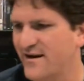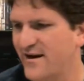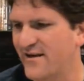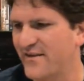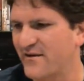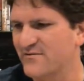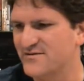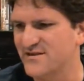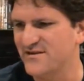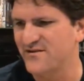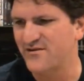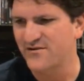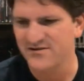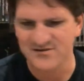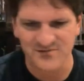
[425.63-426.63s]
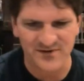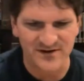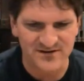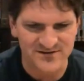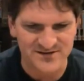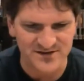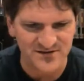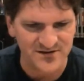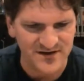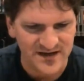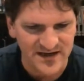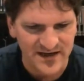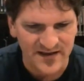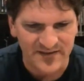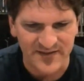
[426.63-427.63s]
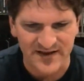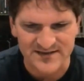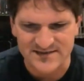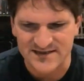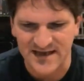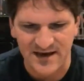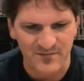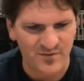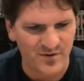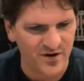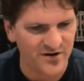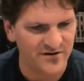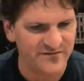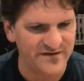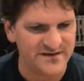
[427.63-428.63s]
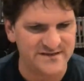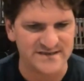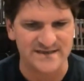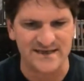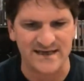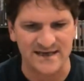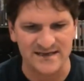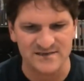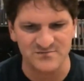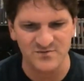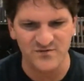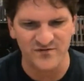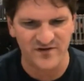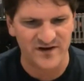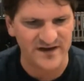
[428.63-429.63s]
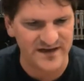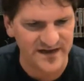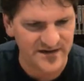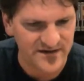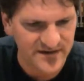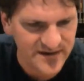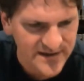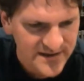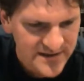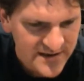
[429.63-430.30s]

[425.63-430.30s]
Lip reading: That was in there as well, so that's that part of it. Let's move on here.